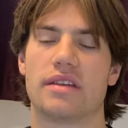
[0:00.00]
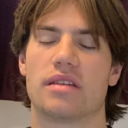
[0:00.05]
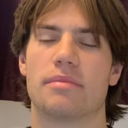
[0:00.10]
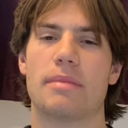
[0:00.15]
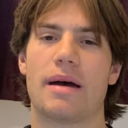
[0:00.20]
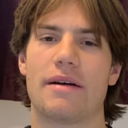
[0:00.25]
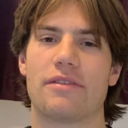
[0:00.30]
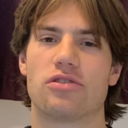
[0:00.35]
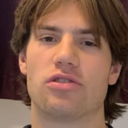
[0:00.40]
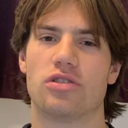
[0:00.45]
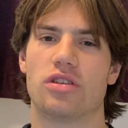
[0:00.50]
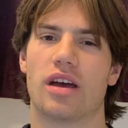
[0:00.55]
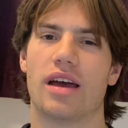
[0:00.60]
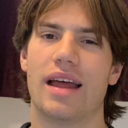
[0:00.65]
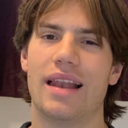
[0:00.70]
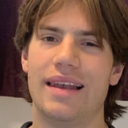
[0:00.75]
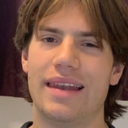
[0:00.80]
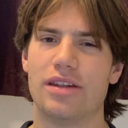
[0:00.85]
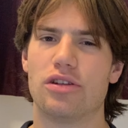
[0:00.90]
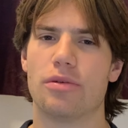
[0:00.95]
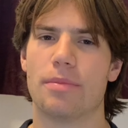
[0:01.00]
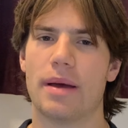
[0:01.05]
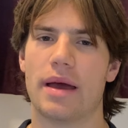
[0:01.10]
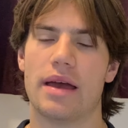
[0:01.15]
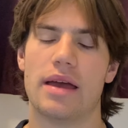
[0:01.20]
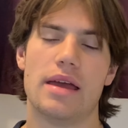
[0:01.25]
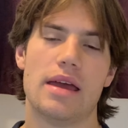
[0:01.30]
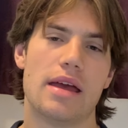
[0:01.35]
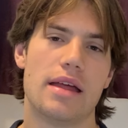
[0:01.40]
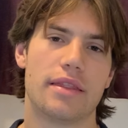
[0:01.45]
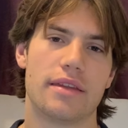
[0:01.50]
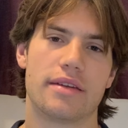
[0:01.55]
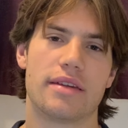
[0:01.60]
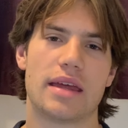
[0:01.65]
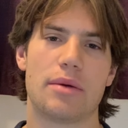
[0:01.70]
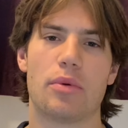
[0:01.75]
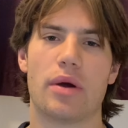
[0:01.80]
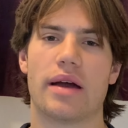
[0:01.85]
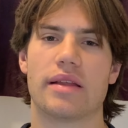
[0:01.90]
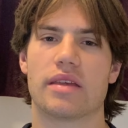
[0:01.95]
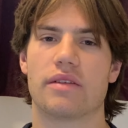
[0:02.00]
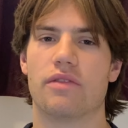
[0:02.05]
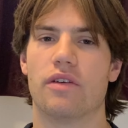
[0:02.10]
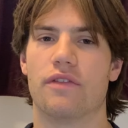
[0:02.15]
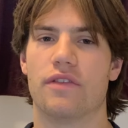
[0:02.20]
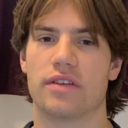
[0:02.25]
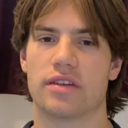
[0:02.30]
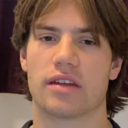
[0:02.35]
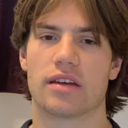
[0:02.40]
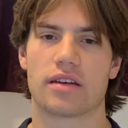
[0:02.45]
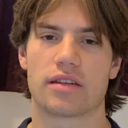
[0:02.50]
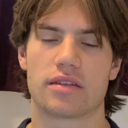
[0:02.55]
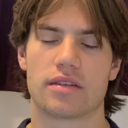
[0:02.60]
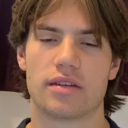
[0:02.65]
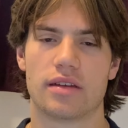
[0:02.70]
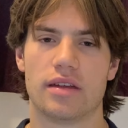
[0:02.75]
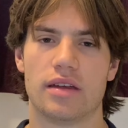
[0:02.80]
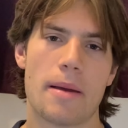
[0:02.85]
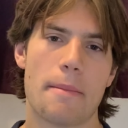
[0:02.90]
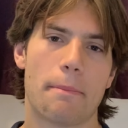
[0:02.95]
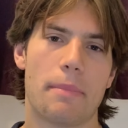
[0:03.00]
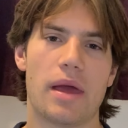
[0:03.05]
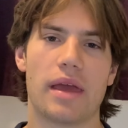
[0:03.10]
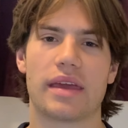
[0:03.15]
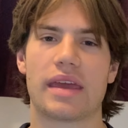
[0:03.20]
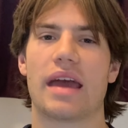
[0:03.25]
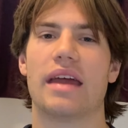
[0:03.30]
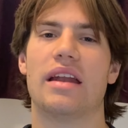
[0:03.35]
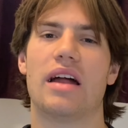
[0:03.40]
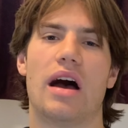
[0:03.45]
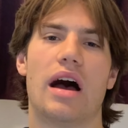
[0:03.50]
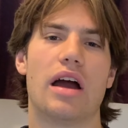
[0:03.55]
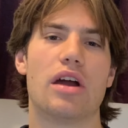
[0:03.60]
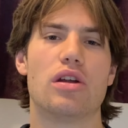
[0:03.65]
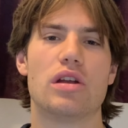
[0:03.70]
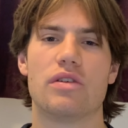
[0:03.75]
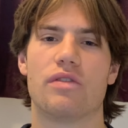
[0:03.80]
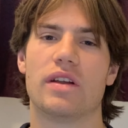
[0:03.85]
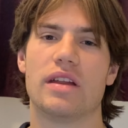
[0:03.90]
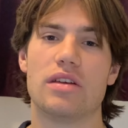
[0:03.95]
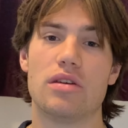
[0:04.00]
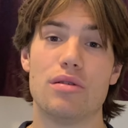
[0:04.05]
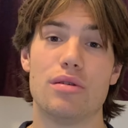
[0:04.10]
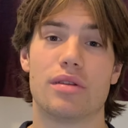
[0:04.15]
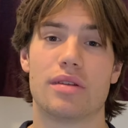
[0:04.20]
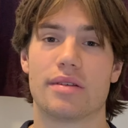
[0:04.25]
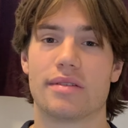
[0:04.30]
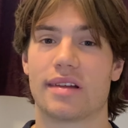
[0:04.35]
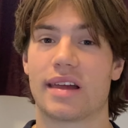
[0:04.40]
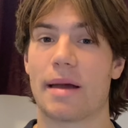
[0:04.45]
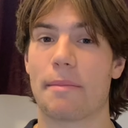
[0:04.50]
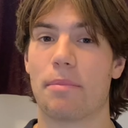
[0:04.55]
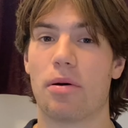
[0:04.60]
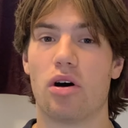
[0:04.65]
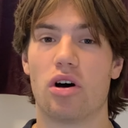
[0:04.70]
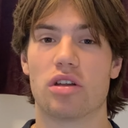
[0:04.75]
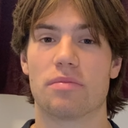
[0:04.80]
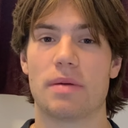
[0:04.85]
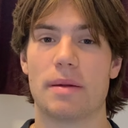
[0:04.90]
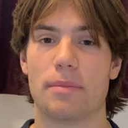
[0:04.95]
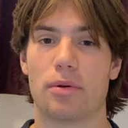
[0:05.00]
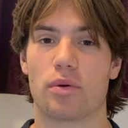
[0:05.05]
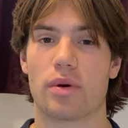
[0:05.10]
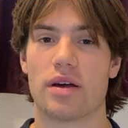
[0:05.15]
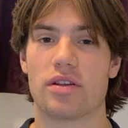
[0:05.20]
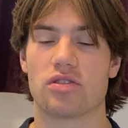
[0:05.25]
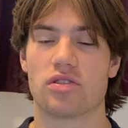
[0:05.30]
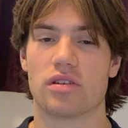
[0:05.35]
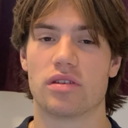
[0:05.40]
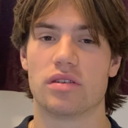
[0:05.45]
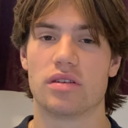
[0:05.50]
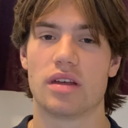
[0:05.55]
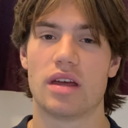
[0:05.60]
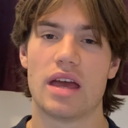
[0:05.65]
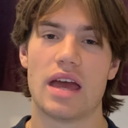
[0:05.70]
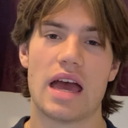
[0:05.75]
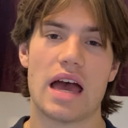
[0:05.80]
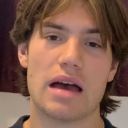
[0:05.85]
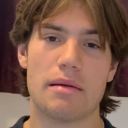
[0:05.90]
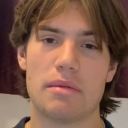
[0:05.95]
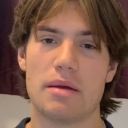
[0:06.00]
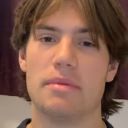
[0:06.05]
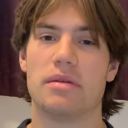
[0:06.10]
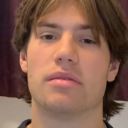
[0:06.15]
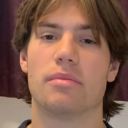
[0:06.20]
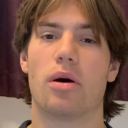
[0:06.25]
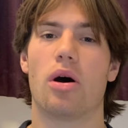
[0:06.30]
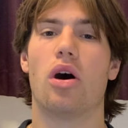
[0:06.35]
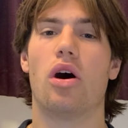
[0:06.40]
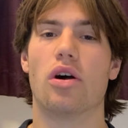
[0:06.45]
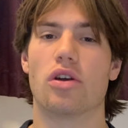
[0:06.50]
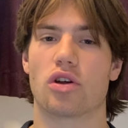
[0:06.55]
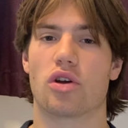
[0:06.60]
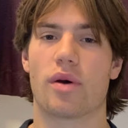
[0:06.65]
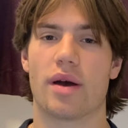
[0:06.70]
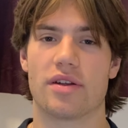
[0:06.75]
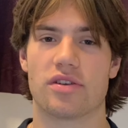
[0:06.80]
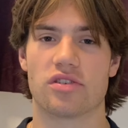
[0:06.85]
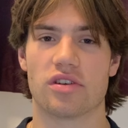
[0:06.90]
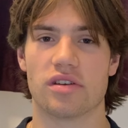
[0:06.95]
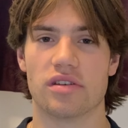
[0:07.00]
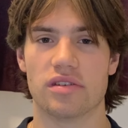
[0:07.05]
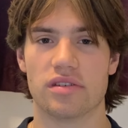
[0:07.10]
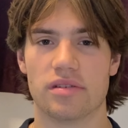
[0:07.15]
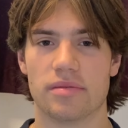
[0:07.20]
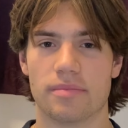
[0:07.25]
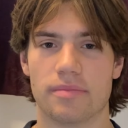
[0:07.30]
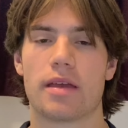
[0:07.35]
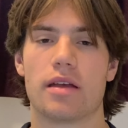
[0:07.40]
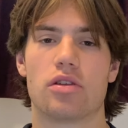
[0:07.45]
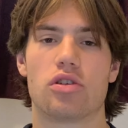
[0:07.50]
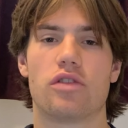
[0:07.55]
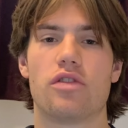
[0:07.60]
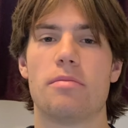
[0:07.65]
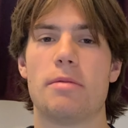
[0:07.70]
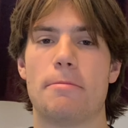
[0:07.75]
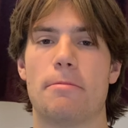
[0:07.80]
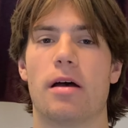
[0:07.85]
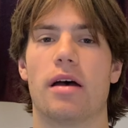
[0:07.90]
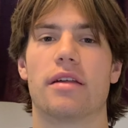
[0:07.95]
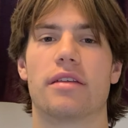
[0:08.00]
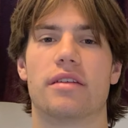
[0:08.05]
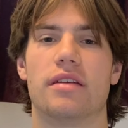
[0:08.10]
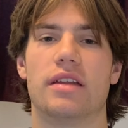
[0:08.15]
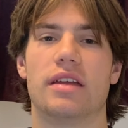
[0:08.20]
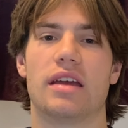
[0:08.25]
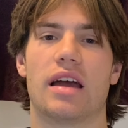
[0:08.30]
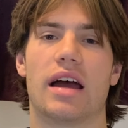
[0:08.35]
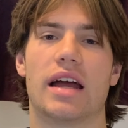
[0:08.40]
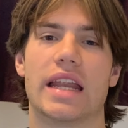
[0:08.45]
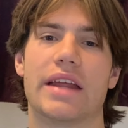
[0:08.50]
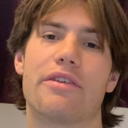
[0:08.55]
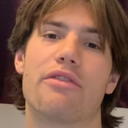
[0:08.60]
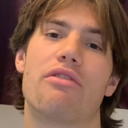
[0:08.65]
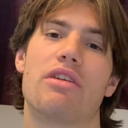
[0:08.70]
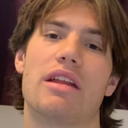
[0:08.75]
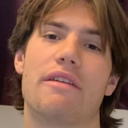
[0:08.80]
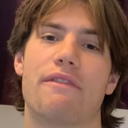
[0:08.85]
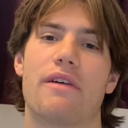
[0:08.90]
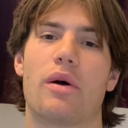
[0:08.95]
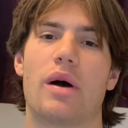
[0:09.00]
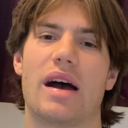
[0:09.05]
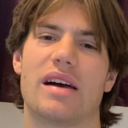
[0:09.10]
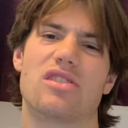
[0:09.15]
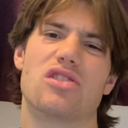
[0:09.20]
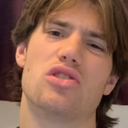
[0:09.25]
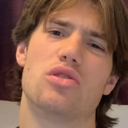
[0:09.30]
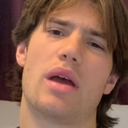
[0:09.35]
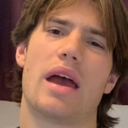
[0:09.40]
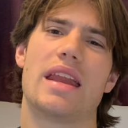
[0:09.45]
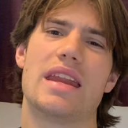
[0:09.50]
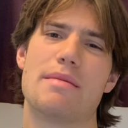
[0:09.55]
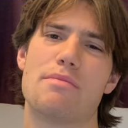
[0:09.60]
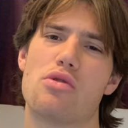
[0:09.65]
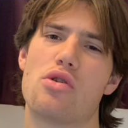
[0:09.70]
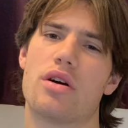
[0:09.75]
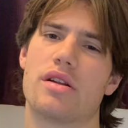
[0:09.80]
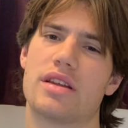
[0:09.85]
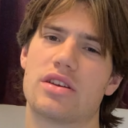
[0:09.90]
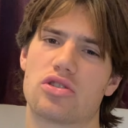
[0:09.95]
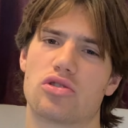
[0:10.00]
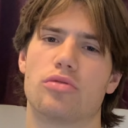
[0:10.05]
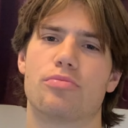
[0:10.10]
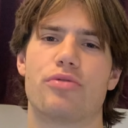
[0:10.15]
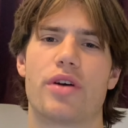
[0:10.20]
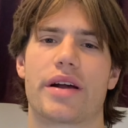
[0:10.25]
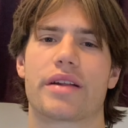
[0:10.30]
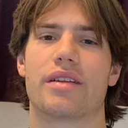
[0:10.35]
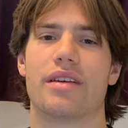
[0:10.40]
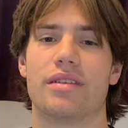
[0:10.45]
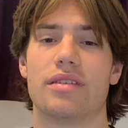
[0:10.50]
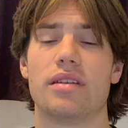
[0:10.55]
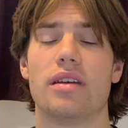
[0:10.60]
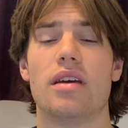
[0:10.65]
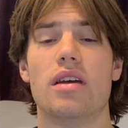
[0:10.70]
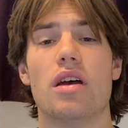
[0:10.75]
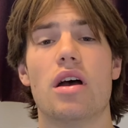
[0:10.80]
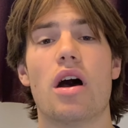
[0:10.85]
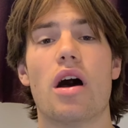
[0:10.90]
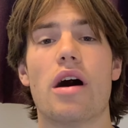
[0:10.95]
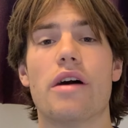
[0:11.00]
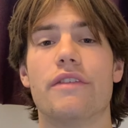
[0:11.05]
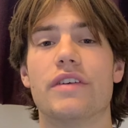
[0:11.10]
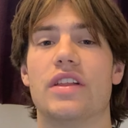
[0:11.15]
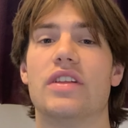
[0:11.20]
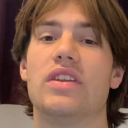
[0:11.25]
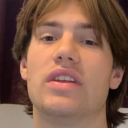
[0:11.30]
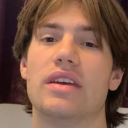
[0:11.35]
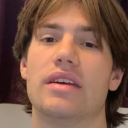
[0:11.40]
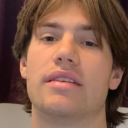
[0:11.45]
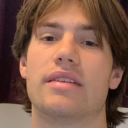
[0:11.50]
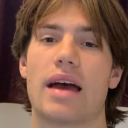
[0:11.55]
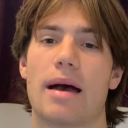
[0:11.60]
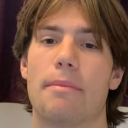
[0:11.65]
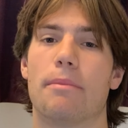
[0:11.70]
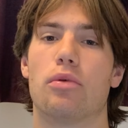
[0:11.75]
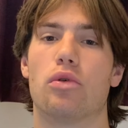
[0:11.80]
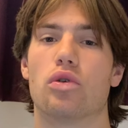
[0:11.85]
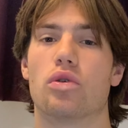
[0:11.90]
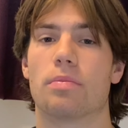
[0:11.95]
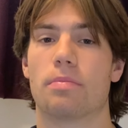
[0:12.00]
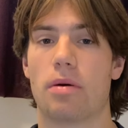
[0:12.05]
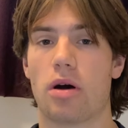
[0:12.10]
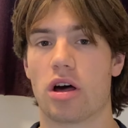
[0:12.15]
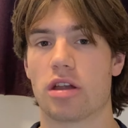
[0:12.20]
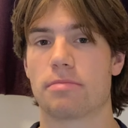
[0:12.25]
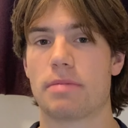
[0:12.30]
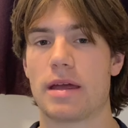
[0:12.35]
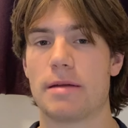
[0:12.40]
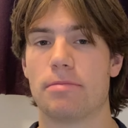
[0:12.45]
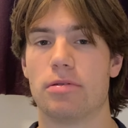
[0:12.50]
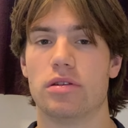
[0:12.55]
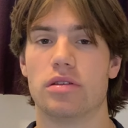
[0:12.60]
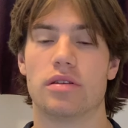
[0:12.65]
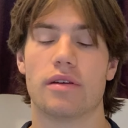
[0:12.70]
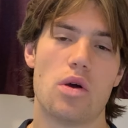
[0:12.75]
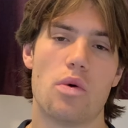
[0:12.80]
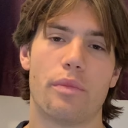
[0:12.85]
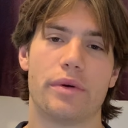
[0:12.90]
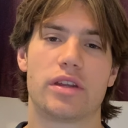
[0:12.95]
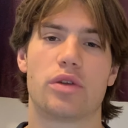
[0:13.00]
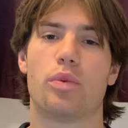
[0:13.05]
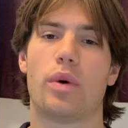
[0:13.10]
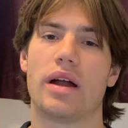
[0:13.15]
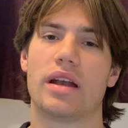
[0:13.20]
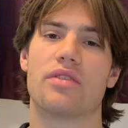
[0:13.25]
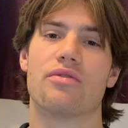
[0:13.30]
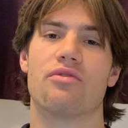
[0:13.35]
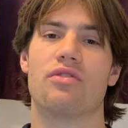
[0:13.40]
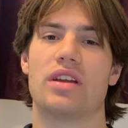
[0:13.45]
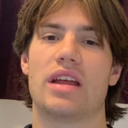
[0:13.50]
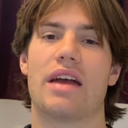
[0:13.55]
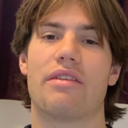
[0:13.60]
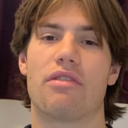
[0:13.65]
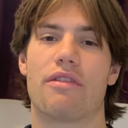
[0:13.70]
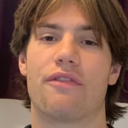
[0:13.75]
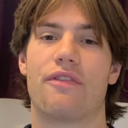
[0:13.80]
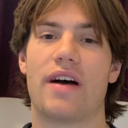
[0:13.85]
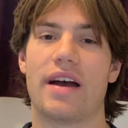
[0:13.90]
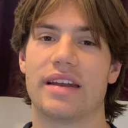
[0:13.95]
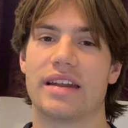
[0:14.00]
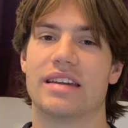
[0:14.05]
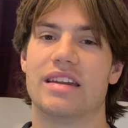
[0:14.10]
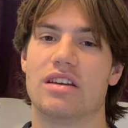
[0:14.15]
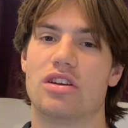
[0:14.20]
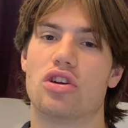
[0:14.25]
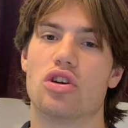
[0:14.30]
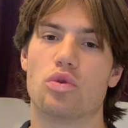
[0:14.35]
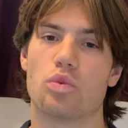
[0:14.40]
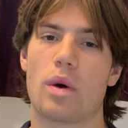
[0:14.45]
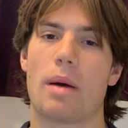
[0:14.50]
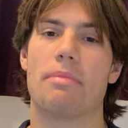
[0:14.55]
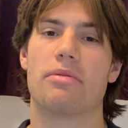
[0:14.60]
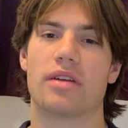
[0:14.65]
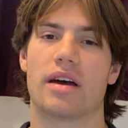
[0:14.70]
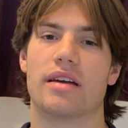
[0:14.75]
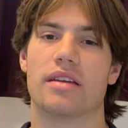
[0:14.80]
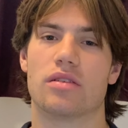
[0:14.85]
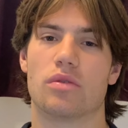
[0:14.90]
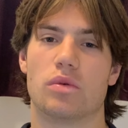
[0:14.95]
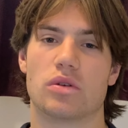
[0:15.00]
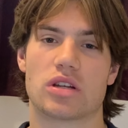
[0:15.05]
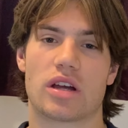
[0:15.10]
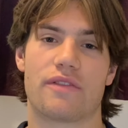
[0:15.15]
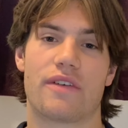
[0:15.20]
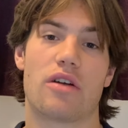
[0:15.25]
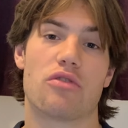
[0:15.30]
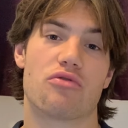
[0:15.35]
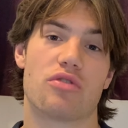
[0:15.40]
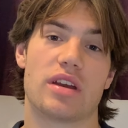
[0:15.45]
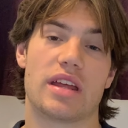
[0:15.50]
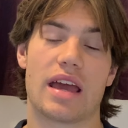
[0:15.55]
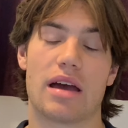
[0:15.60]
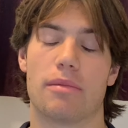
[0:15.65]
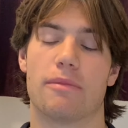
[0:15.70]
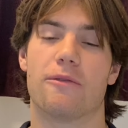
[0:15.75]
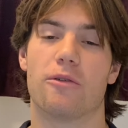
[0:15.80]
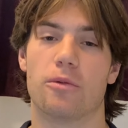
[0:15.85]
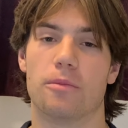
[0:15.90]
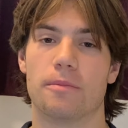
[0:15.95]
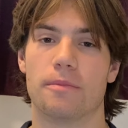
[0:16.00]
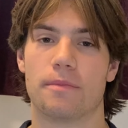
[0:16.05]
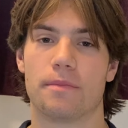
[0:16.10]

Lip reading: and Maths Tutor a little bit, the same way I did for physics. But again, I only really used this to get past paper questions, and maybe some harder questions. Just for me personally, I never really felt I had to do any more additional practice other than the exam board past papers, which is why I didn't really ever find any good websites, which I found really helpful.